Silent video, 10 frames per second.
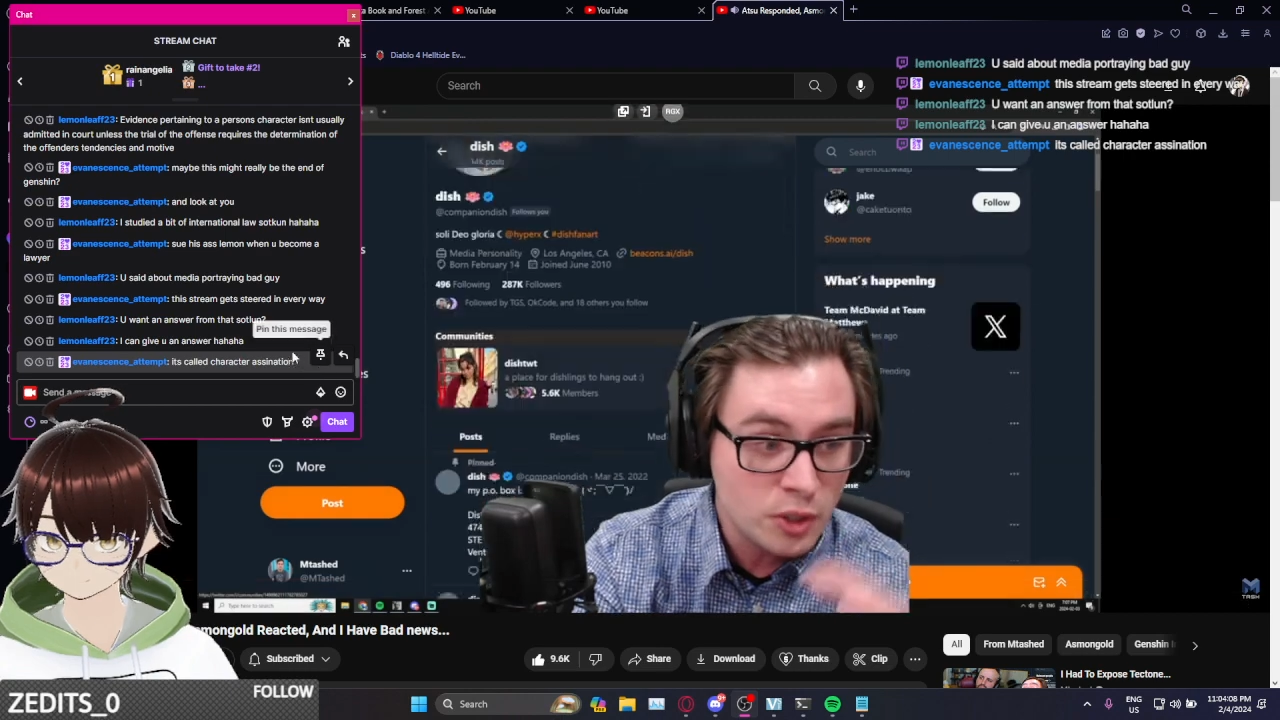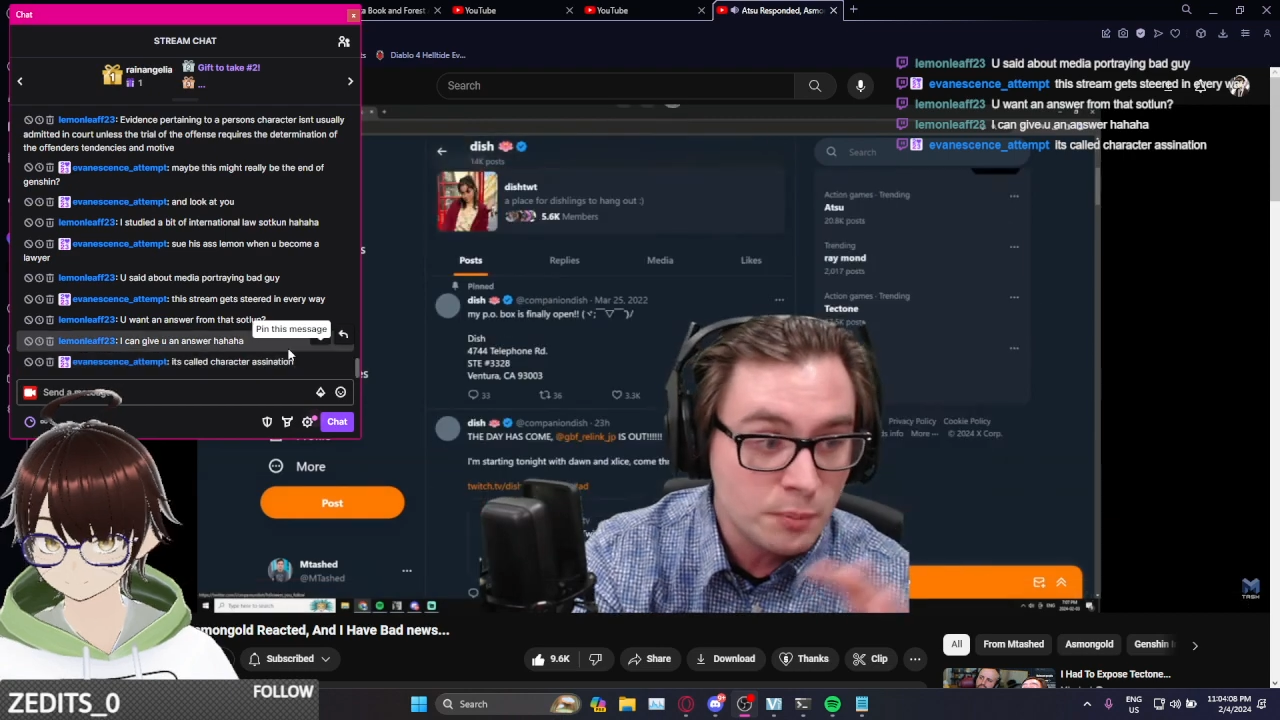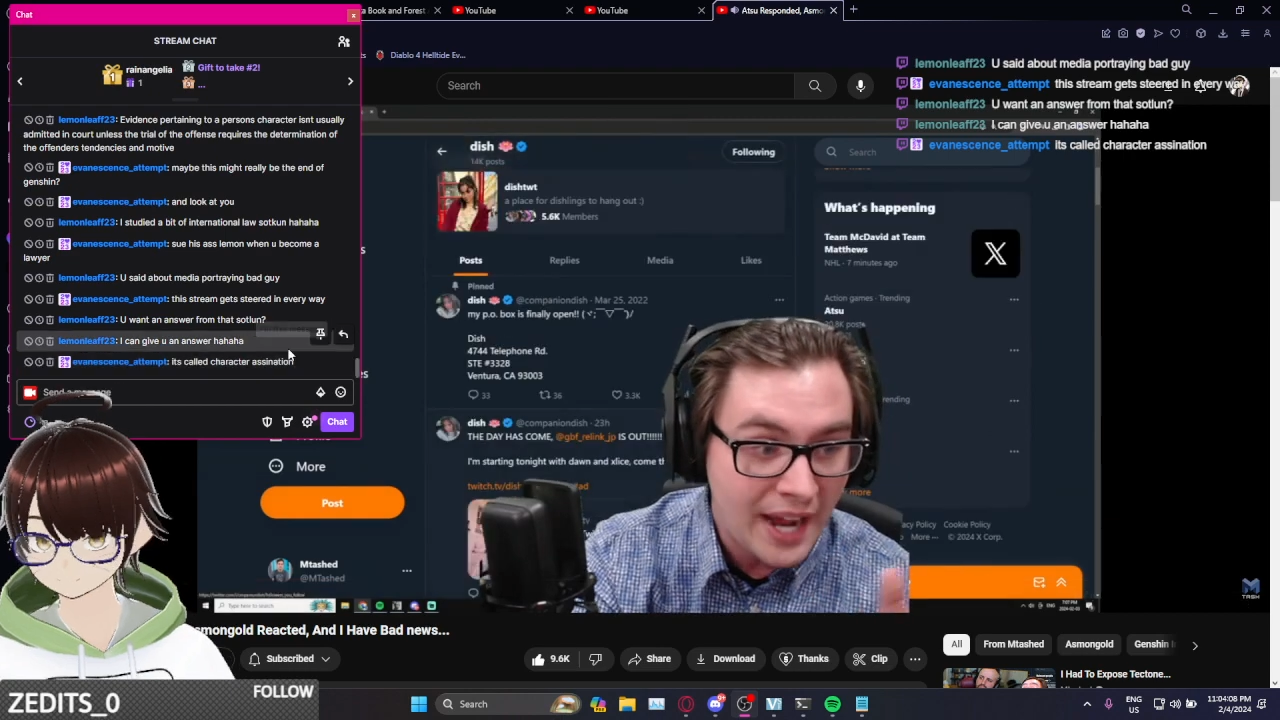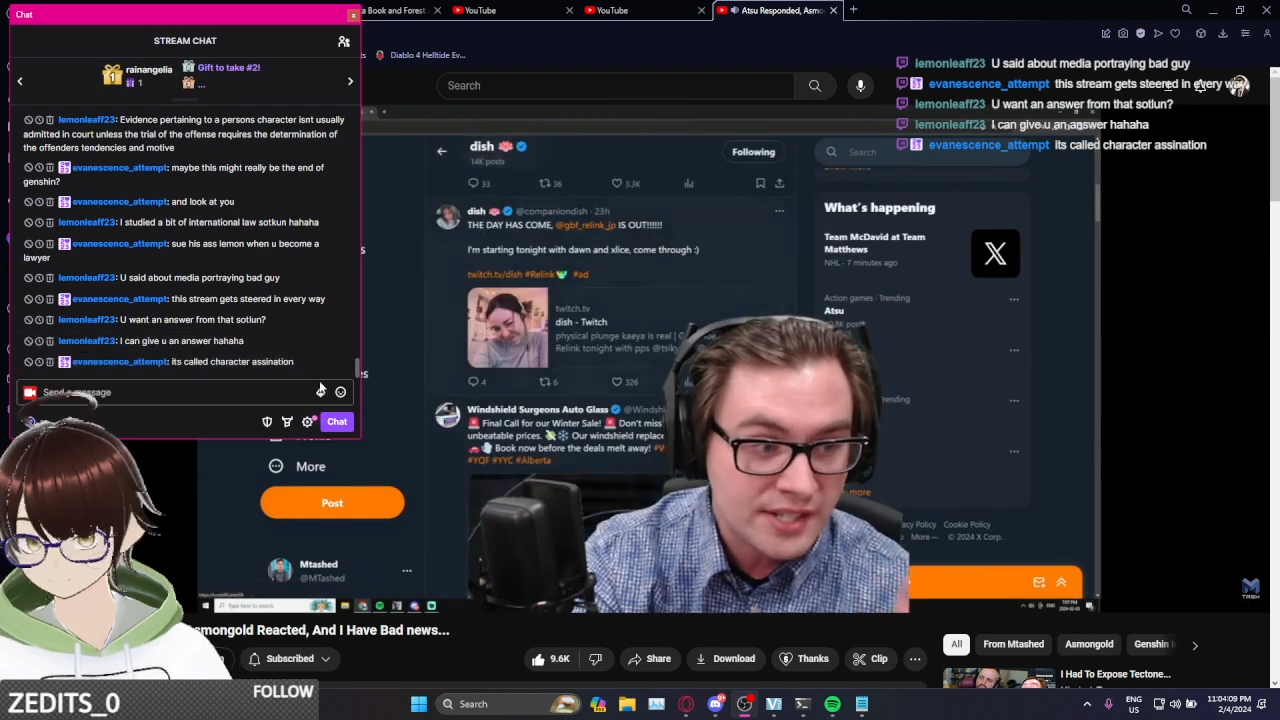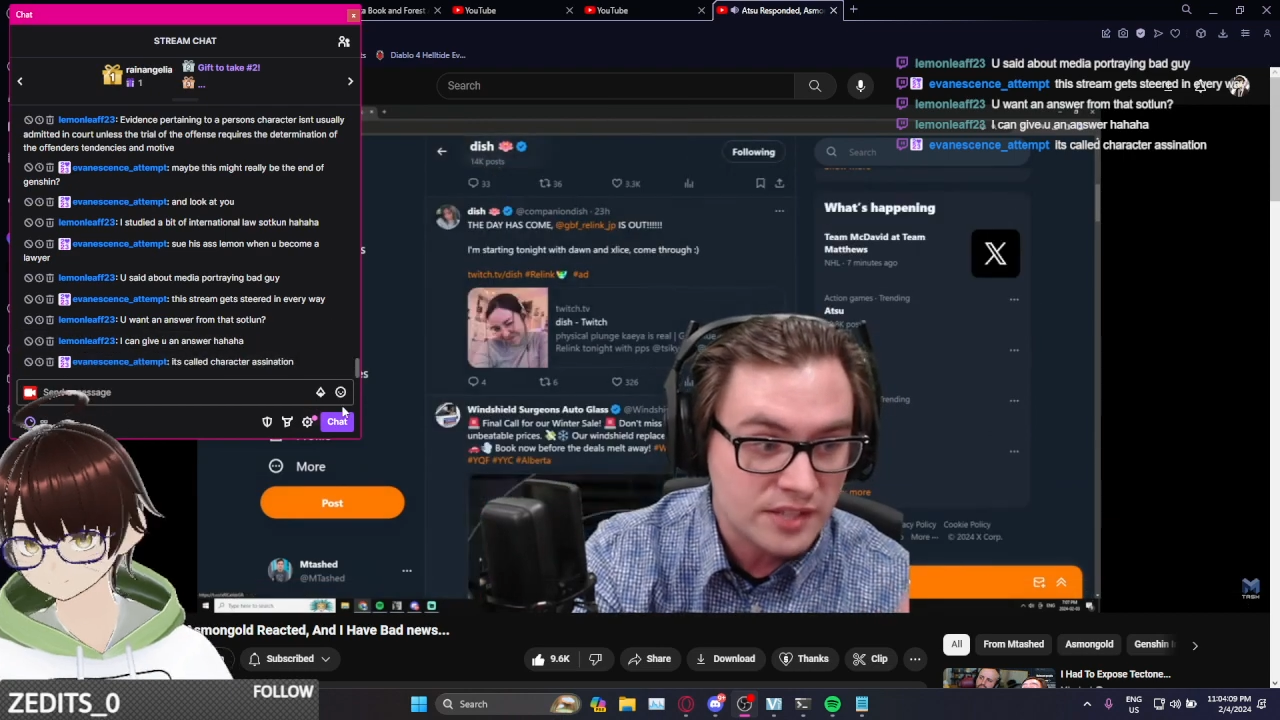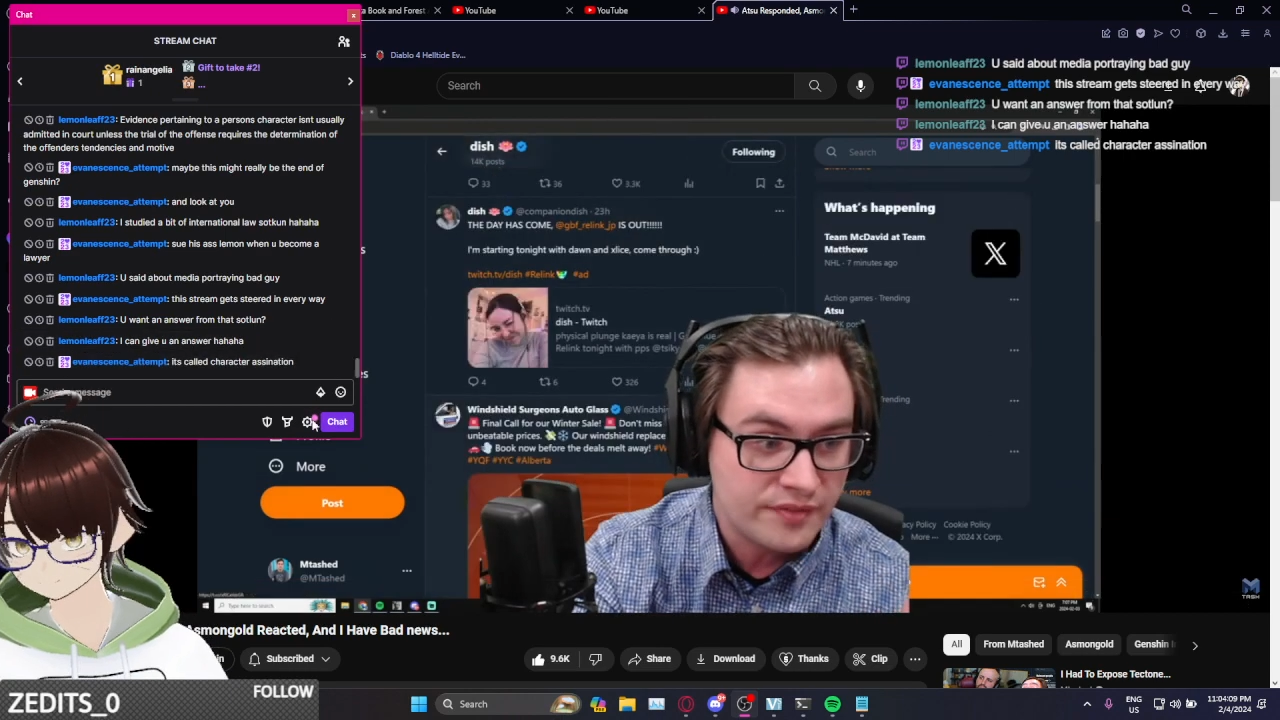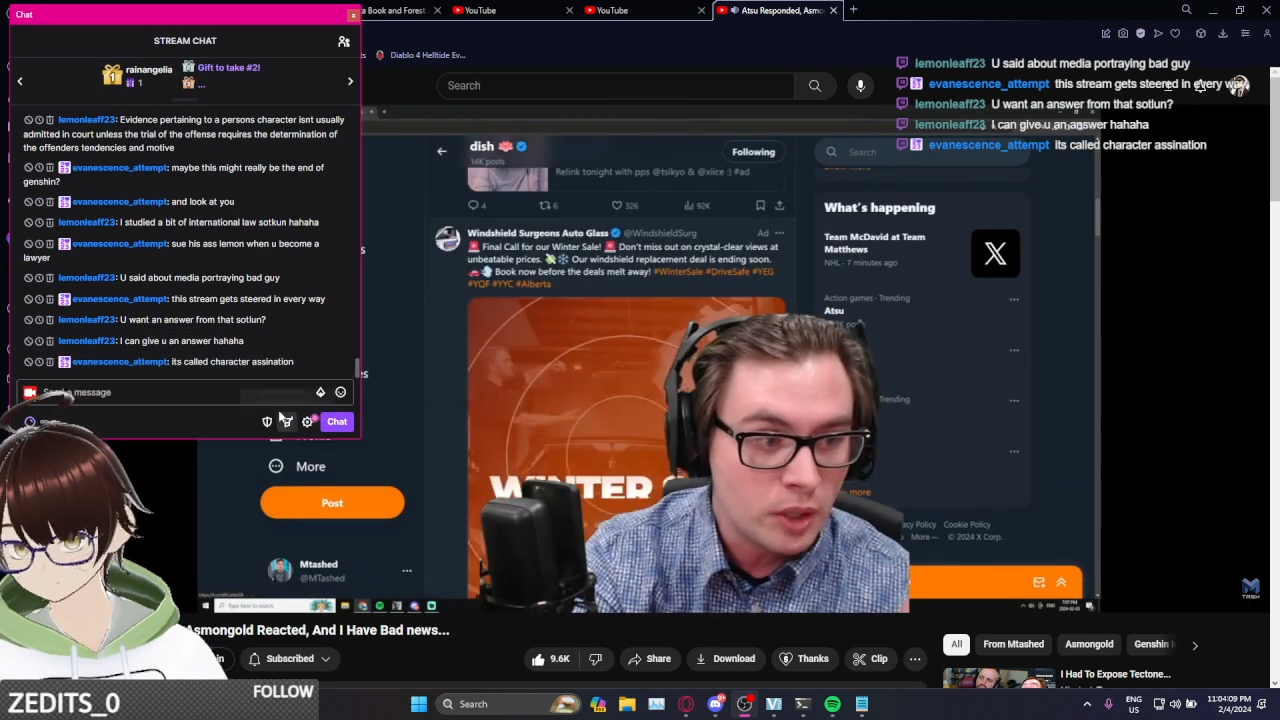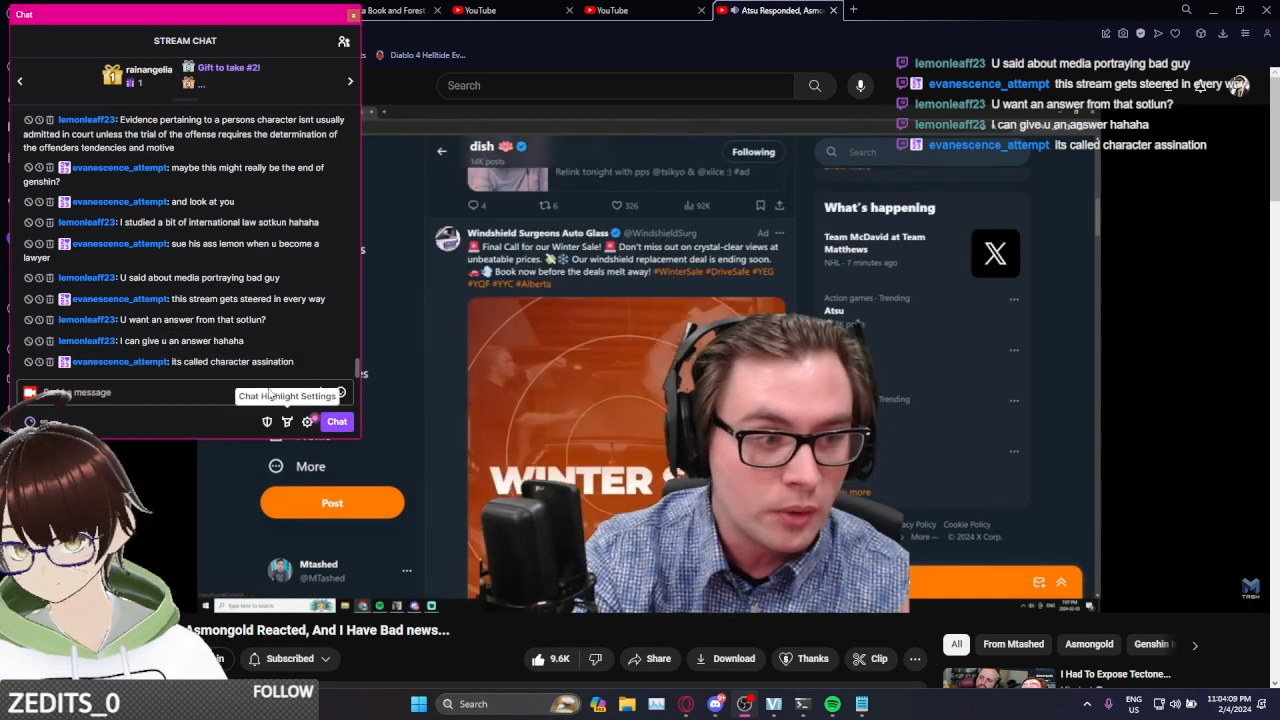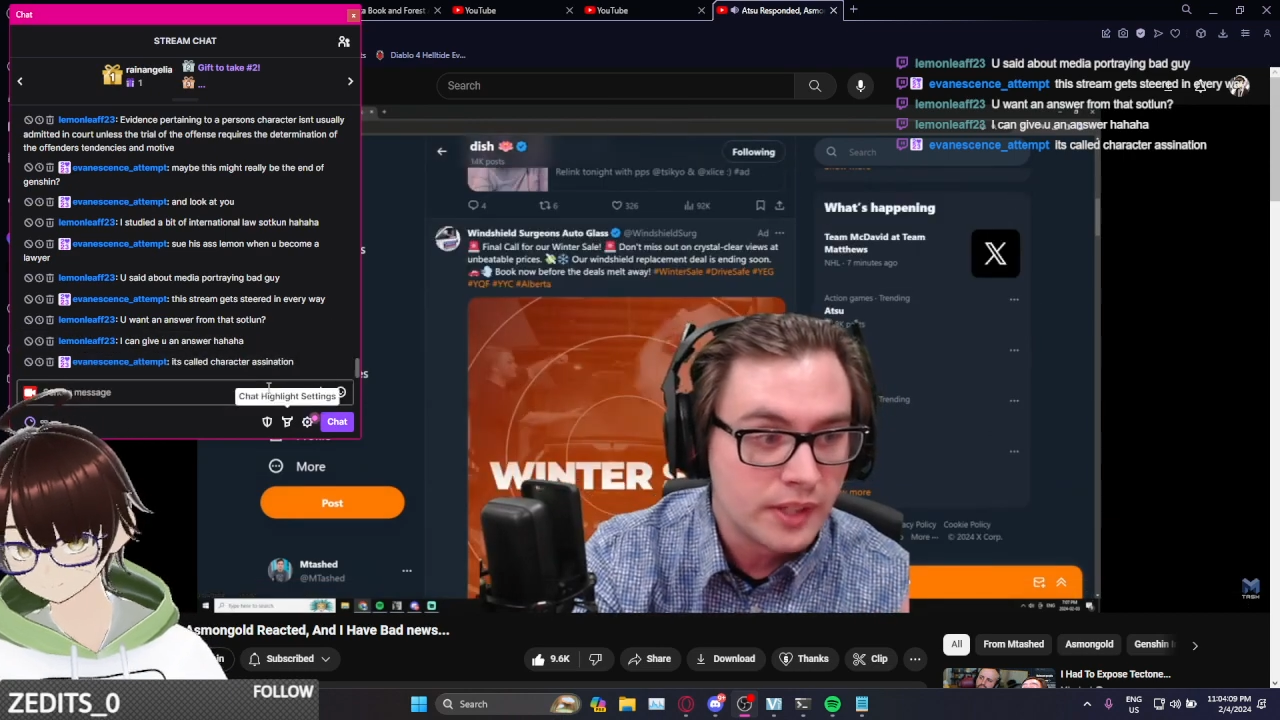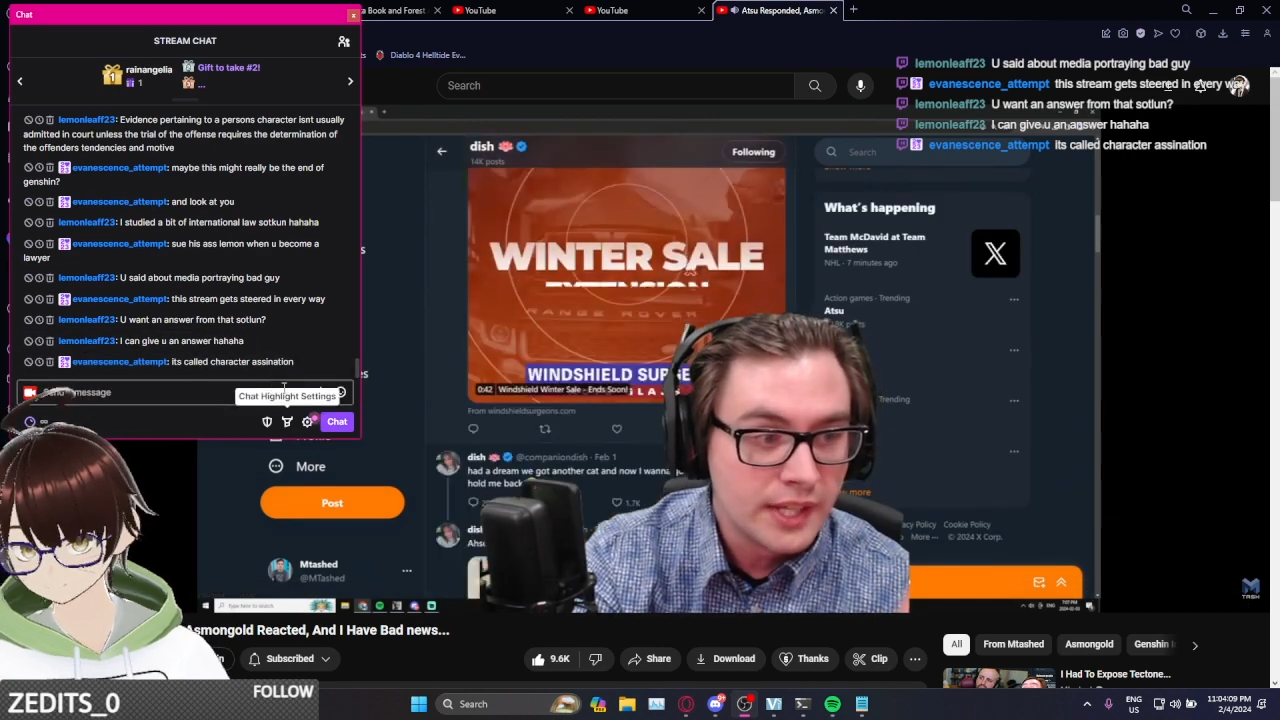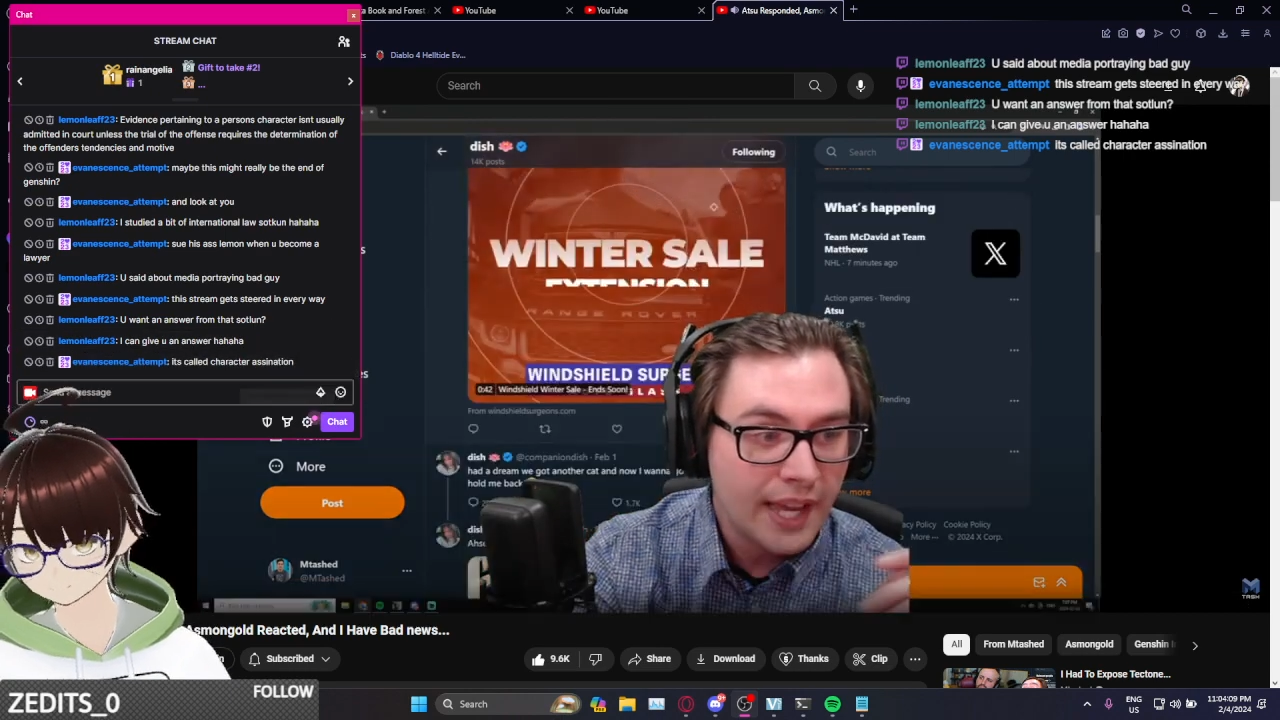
Braxophone